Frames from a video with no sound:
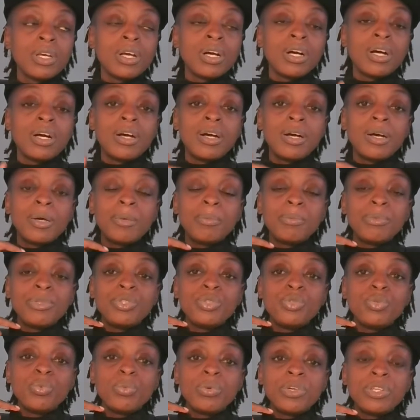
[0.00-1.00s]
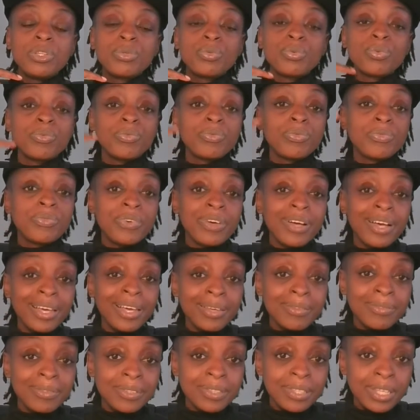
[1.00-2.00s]
You went through
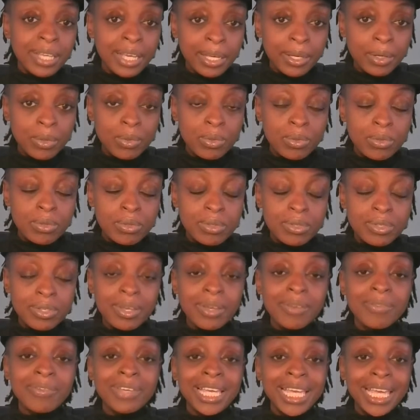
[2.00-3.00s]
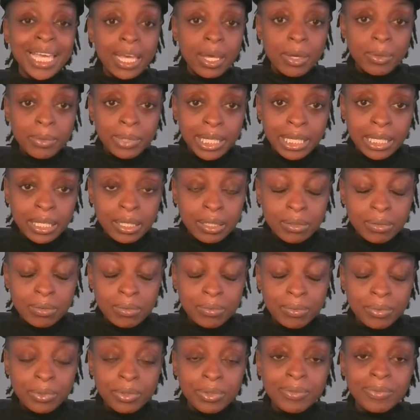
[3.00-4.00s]
5 cycles of accounting
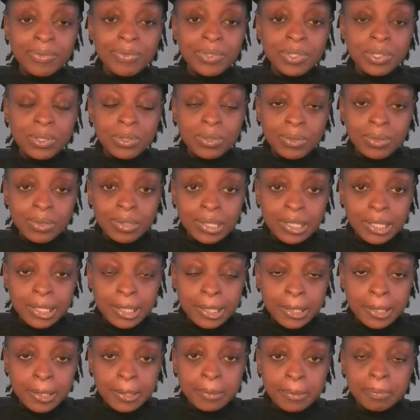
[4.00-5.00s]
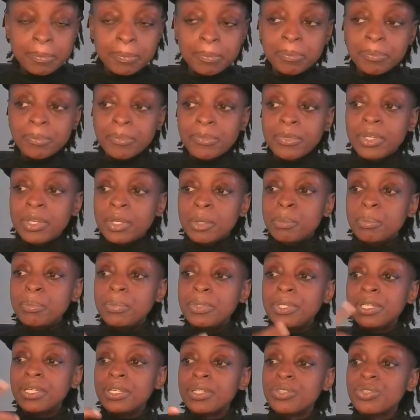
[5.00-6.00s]
for the fiscal year.
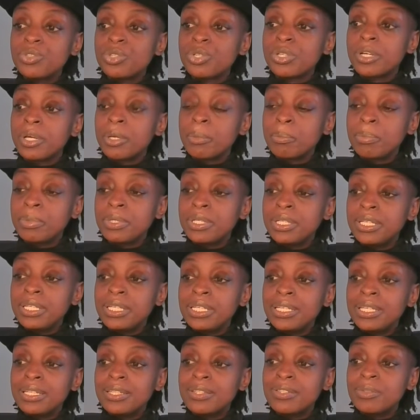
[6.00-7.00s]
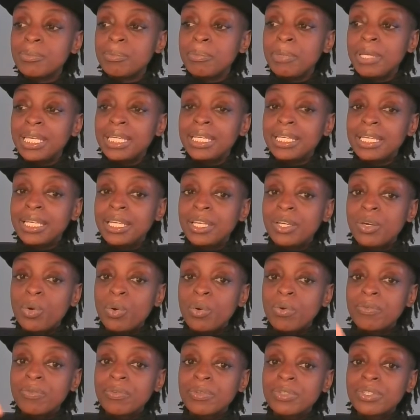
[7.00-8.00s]
Because your company is making
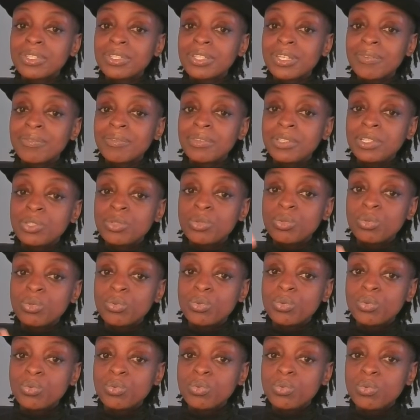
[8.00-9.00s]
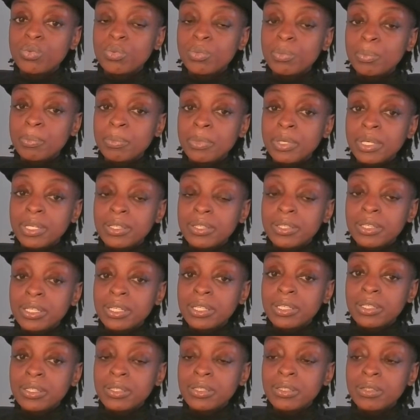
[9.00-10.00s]
over 72
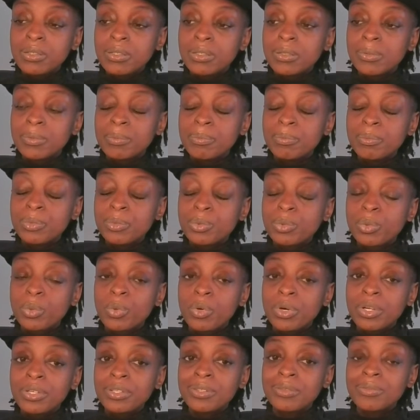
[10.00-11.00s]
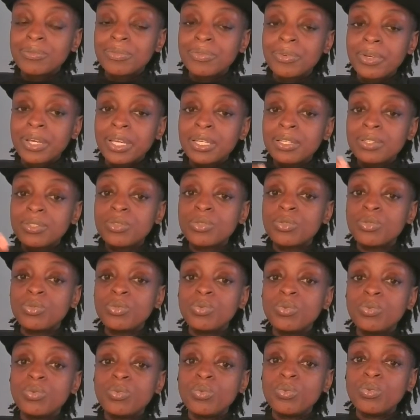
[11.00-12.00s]
million Rwandan francs,
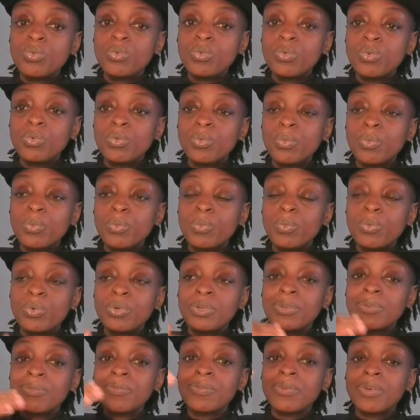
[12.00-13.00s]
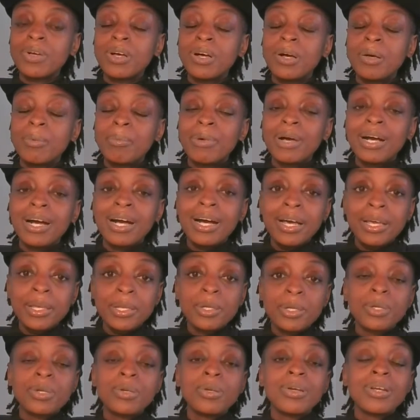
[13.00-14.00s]
you would have
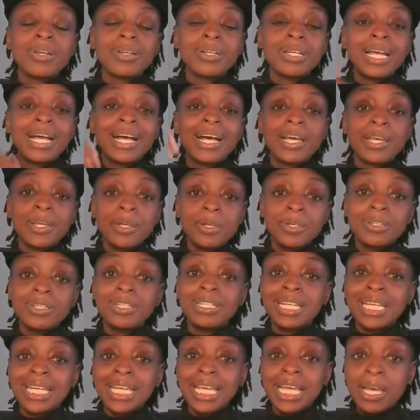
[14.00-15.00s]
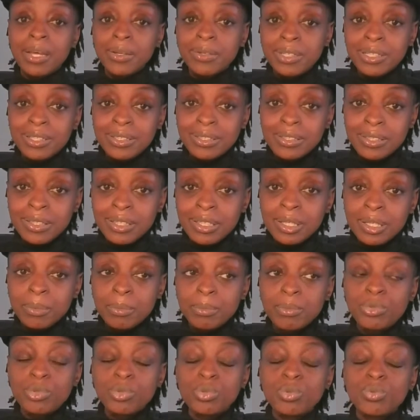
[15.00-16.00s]
hired an accounting
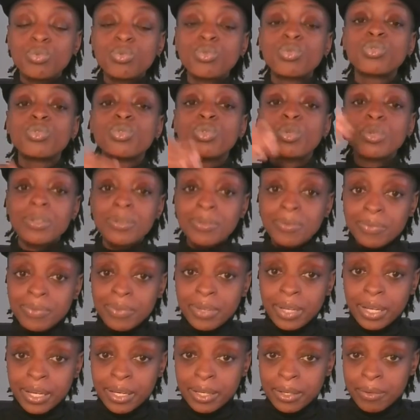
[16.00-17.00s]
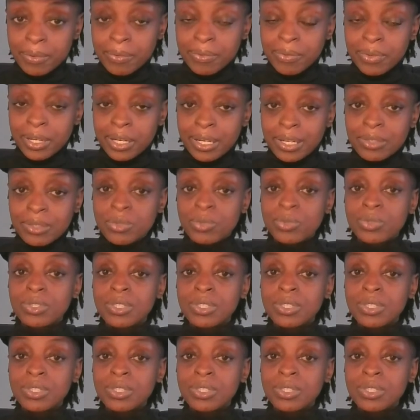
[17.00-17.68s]
team to certify your financial